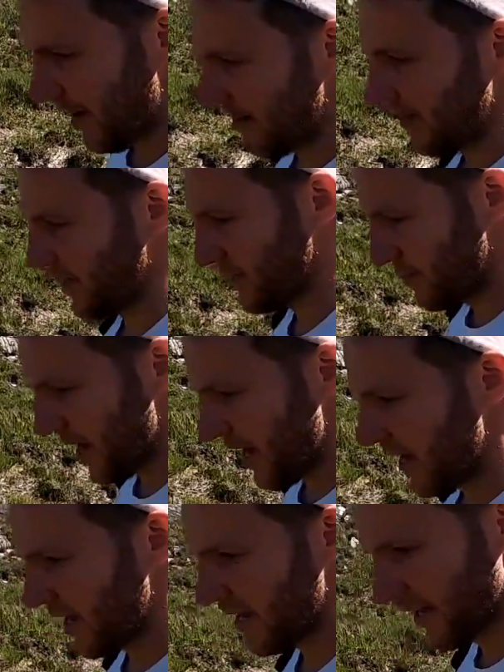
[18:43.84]
pathless
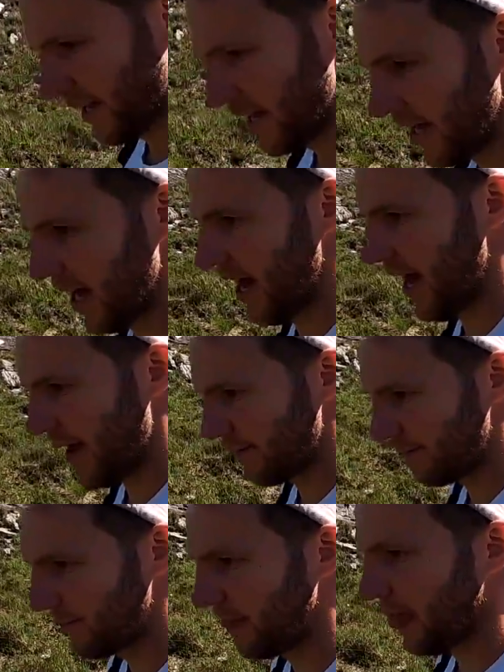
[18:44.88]
bit
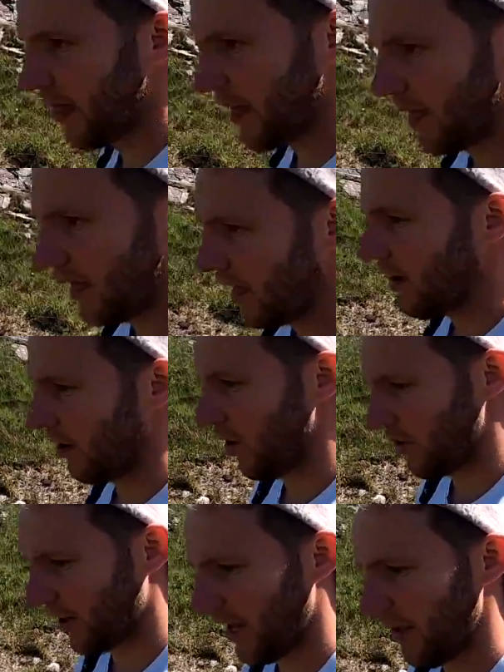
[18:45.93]
on
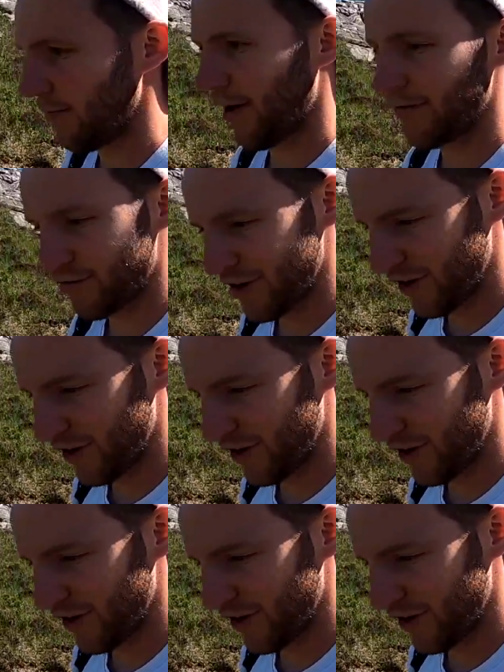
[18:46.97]
the Cape Raft